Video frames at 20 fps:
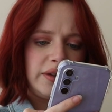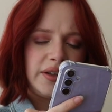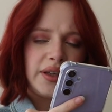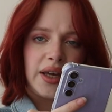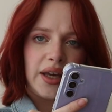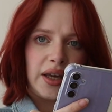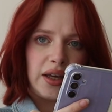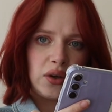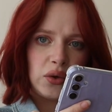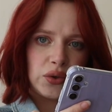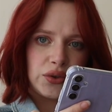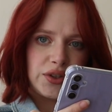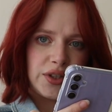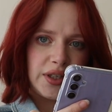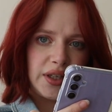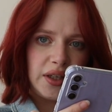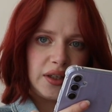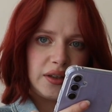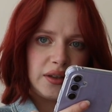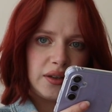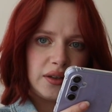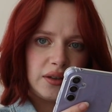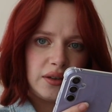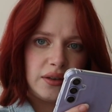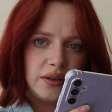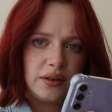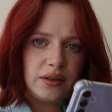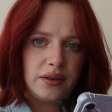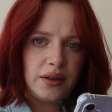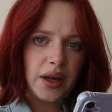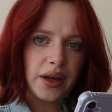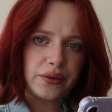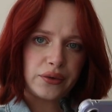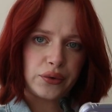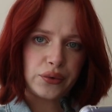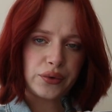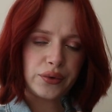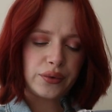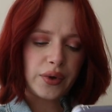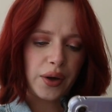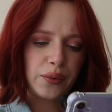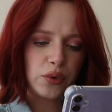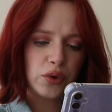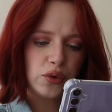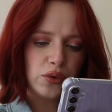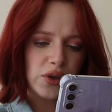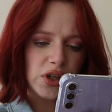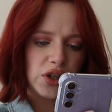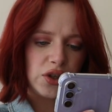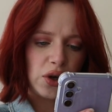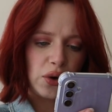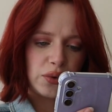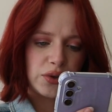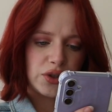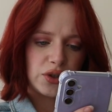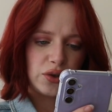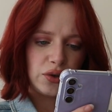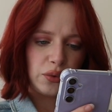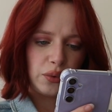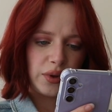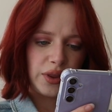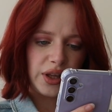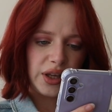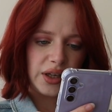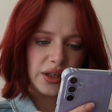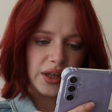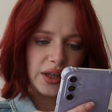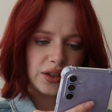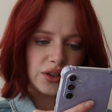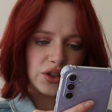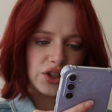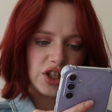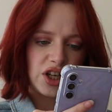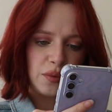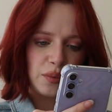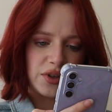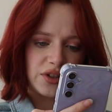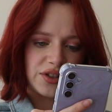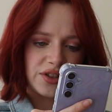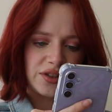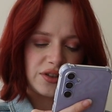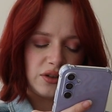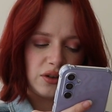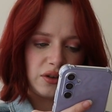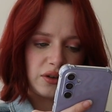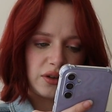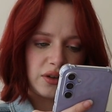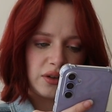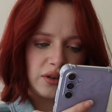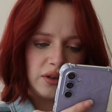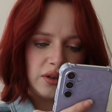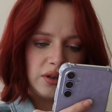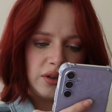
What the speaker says: chaotic. I wouldn't really know what to do with it. And the shimmers look